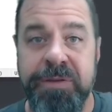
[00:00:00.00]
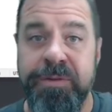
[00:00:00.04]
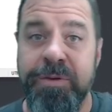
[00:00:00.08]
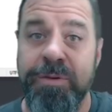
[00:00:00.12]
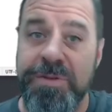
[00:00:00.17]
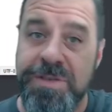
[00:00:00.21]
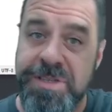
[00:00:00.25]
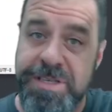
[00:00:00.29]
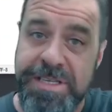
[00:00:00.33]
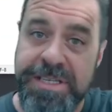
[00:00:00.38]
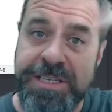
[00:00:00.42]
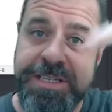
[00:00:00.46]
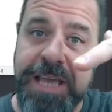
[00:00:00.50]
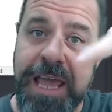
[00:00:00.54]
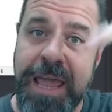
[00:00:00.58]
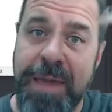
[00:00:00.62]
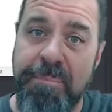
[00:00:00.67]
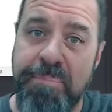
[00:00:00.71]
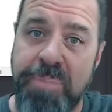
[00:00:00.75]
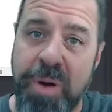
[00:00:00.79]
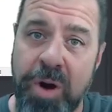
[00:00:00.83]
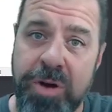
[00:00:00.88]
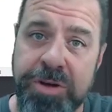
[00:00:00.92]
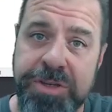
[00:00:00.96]
If it was the
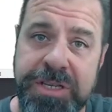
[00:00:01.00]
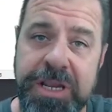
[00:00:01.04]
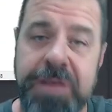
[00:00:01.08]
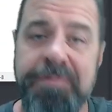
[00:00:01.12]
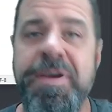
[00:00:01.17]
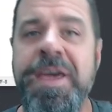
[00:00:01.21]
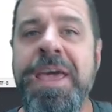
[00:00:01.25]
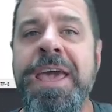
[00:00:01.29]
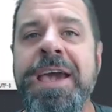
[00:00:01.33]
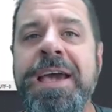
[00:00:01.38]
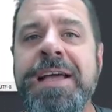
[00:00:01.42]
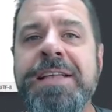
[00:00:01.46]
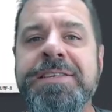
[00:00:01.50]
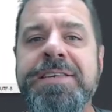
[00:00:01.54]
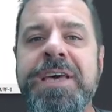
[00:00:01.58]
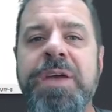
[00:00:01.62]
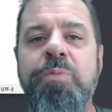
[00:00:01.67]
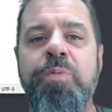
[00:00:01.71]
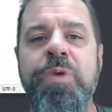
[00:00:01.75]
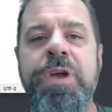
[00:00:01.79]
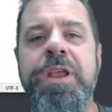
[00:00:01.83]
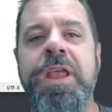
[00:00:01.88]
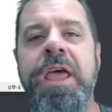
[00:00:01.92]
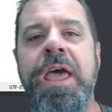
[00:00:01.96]
same person, if Higgins
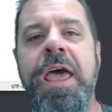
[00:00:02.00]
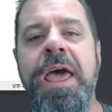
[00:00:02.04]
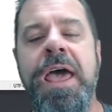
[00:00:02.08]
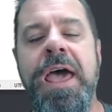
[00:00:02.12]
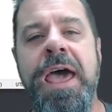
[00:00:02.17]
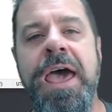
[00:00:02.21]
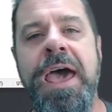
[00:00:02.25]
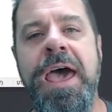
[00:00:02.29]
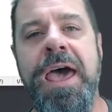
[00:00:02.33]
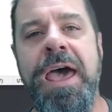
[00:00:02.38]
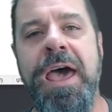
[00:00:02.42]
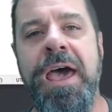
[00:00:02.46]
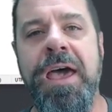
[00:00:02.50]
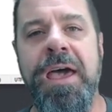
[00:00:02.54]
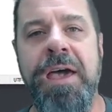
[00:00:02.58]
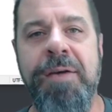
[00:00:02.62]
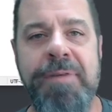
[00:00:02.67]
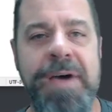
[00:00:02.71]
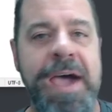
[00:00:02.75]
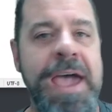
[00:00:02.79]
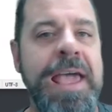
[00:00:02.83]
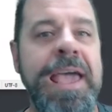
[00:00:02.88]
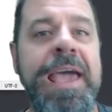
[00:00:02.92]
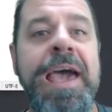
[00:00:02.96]
had read,
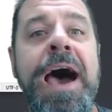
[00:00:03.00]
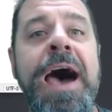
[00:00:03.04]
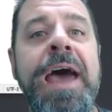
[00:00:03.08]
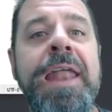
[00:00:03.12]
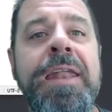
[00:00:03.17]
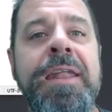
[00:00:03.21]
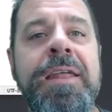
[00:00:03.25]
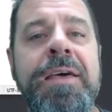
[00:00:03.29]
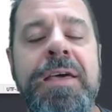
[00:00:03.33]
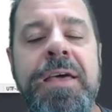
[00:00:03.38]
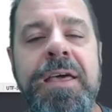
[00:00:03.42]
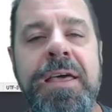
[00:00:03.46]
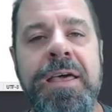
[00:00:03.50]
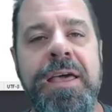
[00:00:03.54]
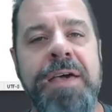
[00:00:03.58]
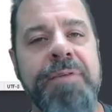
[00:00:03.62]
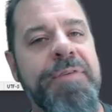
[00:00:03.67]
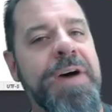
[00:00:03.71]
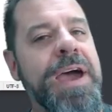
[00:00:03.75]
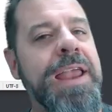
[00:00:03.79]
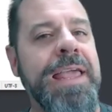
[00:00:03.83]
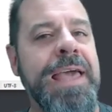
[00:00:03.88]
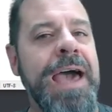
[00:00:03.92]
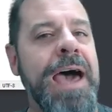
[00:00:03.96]
if I had gotten,
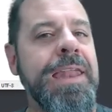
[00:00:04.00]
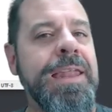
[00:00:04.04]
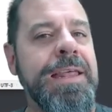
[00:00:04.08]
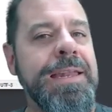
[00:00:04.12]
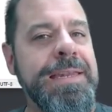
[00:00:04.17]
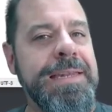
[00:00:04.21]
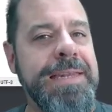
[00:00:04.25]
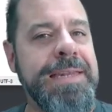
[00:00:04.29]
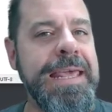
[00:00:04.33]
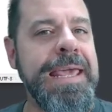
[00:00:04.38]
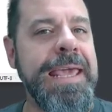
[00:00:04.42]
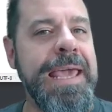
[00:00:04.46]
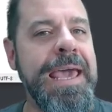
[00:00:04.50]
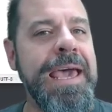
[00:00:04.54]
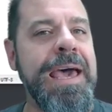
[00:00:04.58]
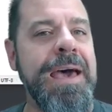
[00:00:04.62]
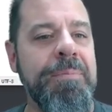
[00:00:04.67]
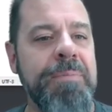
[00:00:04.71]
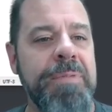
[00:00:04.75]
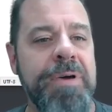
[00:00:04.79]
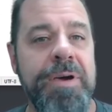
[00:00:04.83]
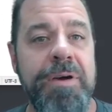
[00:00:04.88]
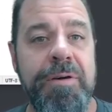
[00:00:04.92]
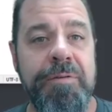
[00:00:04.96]
if I'd gotten a
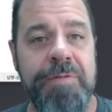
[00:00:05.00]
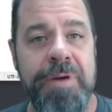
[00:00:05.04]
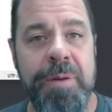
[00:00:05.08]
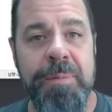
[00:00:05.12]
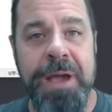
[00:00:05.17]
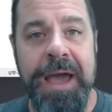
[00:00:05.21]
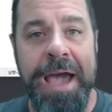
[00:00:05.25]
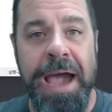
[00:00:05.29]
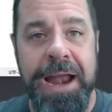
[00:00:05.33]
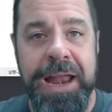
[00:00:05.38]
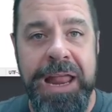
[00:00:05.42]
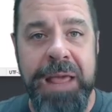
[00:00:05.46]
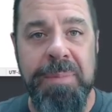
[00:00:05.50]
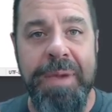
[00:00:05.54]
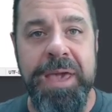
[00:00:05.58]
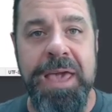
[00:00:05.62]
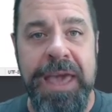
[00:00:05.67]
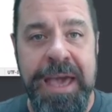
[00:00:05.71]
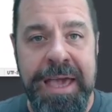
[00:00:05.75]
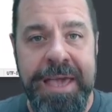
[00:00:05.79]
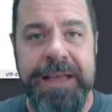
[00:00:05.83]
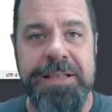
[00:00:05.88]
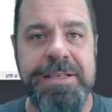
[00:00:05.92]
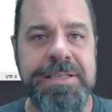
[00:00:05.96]
DM from a guy named
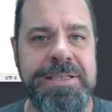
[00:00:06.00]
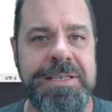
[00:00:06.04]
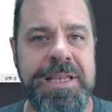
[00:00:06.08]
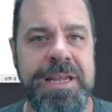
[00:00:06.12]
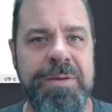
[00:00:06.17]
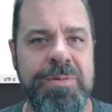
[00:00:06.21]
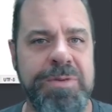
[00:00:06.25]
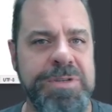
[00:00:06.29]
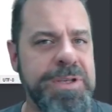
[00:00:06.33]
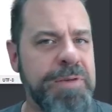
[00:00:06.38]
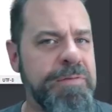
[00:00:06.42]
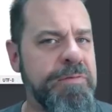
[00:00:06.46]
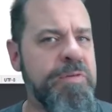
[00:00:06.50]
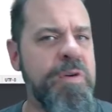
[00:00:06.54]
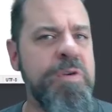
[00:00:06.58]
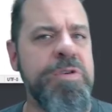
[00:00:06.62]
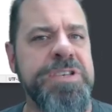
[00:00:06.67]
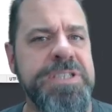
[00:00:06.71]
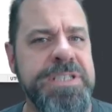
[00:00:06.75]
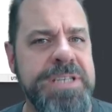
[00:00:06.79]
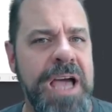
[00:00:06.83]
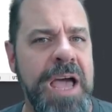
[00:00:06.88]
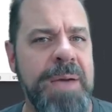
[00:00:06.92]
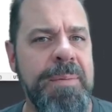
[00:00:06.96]
Higgins, and it was the
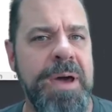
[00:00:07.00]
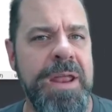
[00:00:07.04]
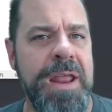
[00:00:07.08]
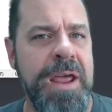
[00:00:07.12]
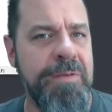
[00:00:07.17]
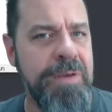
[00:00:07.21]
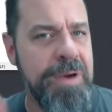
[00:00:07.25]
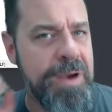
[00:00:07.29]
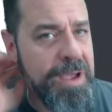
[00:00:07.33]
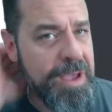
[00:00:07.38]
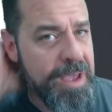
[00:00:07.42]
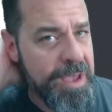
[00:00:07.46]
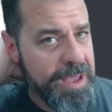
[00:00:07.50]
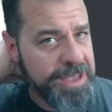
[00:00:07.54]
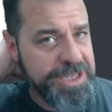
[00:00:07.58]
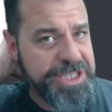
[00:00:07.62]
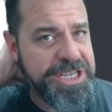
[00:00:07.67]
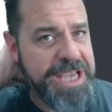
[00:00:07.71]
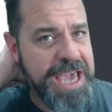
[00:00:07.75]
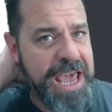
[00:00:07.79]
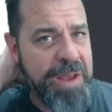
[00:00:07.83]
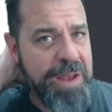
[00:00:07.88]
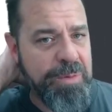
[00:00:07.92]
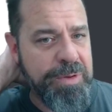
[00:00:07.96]
first time I'd ever
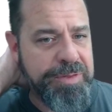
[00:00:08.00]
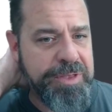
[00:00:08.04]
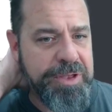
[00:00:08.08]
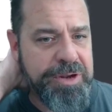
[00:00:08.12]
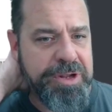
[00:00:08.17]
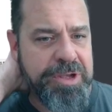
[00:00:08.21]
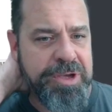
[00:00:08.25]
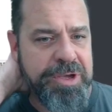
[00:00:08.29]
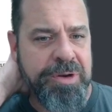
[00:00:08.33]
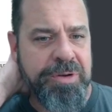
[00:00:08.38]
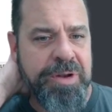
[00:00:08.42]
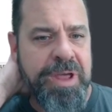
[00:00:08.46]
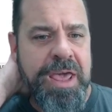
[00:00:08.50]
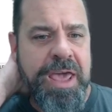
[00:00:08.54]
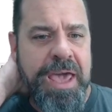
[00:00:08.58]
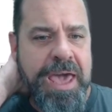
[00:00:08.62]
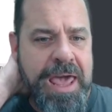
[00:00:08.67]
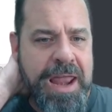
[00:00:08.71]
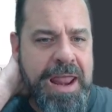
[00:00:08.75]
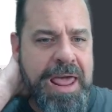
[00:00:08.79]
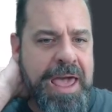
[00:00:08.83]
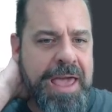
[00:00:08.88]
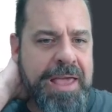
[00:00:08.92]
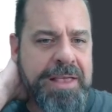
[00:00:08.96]
chatted with the dude,
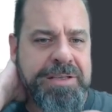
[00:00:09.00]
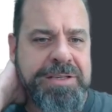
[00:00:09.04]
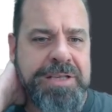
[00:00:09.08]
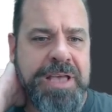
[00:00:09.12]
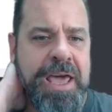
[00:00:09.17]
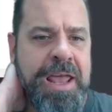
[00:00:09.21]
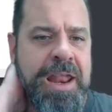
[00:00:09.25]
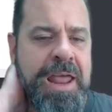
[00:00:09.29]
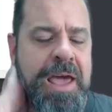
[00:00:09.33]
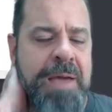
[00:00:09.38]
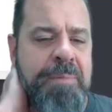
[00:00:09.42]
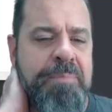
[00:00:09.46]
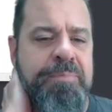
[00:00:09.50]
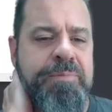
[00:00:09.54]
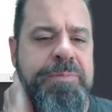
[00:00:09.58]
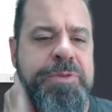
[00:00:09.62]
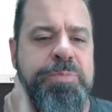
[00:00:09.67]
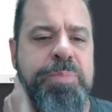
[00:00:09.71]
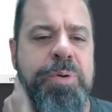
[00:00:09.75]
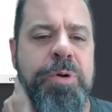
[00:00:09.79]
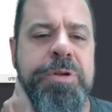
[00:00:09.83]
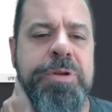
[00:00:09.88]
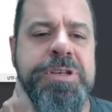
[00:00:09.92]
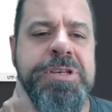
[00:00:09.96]
and I and I
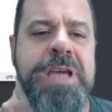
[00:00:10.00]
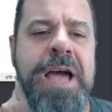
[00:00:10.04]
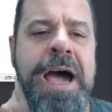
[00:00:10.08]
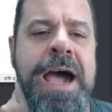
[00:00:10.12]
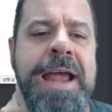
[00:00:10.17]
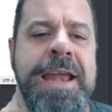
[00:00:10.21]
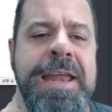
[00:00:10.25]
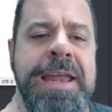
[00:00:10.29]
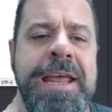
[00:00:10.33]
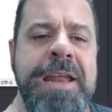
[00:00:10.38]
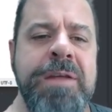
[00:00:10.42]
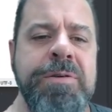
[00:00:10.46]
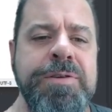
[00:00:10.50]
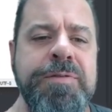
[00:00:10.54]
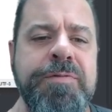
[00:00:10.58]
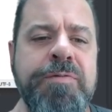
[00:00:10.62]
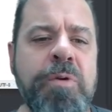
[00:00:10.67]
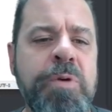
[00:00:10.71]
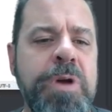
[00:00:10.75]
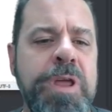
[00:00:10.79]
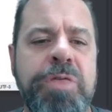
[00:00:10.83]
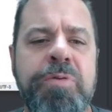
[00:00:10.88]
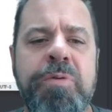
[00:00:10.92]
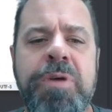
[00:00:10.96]
pulled his ID and it was
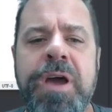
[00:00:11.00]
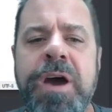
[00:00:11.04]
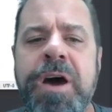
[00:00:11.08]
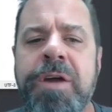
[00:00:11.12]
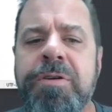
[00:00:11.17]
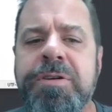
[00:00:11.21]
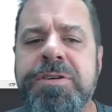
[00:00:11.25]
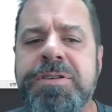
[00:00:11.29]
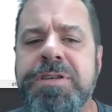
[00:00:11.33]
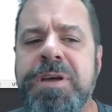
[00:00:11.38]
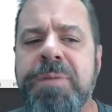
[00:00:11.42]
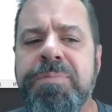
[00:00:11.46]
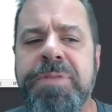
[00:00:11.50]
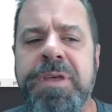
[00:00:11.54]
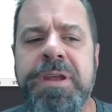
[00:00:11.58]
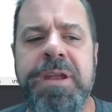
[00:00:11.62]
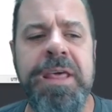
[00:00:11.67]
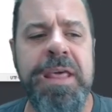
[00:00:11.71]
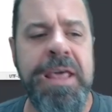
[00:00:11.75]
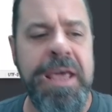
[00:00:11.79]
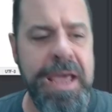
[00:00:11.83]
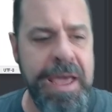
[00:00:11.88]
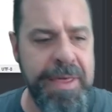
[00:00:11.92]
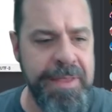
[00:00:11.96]
forty three hundred
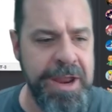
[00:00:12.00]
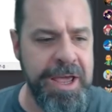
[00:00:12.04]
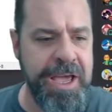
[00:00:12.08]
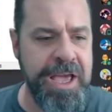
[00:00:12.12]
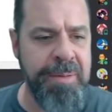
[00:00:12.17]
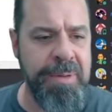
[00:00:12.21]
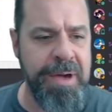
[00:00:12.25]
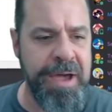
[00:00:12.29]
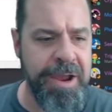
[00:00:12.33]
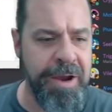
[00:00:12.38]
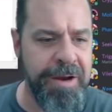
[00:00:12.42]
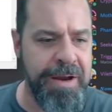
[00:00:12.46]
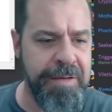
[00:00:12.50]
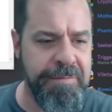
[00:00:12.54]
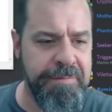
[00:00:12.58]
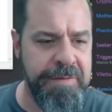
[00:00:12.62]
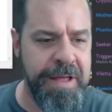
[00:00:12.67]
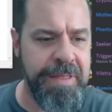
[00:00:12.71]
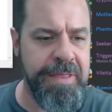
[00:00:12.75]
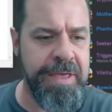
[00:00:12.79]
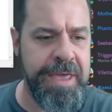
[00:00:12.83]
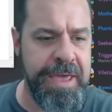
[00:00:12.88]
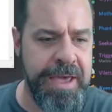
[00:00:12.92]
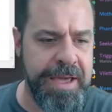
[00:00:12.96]
something, and then I come out here and I
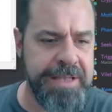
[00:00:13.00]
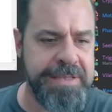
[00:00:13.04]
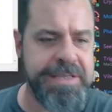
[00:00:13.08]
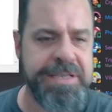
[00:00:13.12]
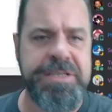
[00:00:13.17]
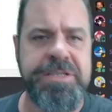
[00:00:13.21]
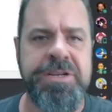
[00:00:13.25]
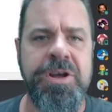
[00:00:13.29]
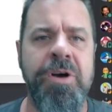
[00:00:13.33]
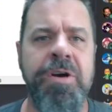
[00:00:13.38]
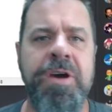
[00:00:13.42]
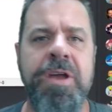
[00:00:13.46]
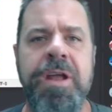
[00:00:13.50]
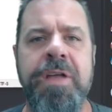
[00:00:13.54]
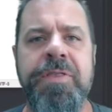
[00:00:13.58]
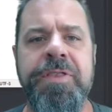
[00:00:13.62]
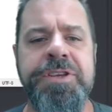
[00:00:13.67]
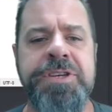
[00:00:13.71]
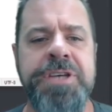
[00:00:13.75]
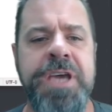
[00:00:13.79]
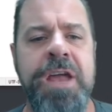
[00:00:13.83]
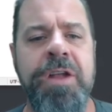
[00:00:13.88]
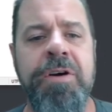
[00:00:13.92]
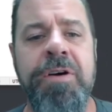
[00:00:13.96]
find the Higgins that's talking on
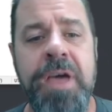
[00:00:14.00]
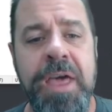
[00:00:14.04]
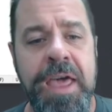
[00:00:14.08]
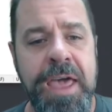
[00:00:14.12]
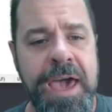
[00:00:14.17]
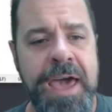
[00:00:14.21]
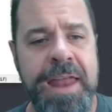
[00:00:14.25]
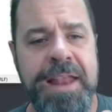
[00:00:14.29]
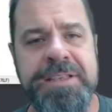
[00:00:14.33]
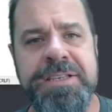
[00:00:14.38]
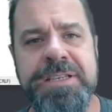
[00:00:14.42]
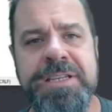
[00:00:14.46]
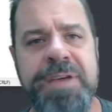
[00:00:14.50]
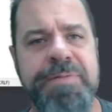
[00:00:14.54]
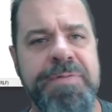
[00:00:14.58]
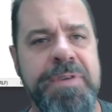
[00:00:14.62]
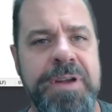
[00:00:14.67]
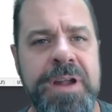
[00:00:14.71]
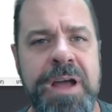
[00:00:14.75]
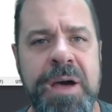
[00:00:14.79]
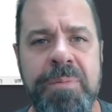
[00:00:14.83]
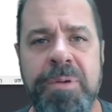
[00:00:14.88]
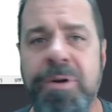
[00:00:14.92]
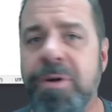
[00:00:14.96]
the channel, and it's a
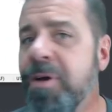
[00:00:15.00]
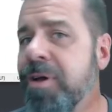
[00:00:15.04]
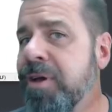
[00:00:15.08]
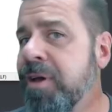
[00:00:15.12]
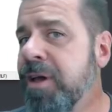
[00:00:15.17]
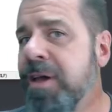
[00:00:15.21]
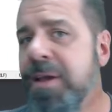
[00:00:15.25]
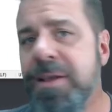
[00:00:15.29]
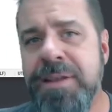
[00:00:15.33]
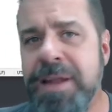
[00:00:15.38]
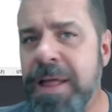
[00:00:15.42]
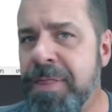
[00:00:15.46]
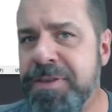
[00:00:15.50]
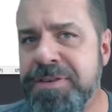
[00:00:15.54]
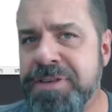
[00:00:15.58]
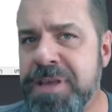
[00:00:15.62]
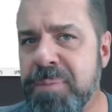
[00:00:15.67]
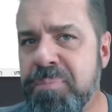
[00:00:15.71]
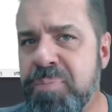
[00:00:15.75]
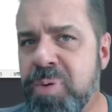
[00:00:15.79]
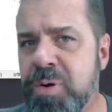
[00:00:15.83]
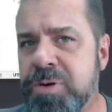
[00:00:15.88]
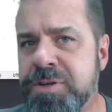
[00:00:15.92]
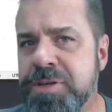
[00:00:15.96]
different number, not the
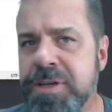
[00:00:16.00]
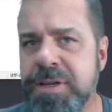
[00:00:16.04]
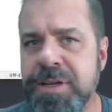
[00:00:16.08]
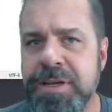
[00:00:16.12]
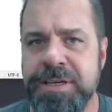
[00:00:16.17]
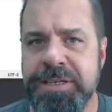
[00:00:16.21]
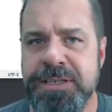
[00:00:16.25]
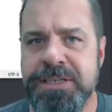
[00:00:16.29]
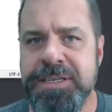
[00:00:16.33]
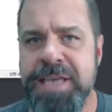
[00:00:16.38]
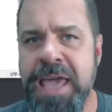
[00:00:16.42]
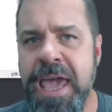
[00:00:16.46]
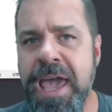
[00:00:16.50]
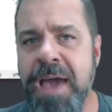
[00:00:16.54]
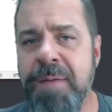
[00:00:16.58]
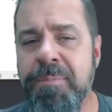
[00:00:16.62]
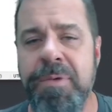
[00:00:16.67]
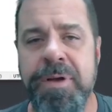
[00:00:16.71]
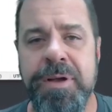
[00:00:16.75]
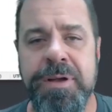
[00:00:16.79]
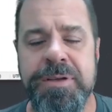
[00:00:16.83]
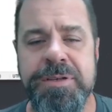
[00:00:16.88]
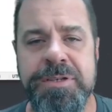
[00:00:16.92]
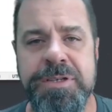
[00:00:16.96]
same person, scam.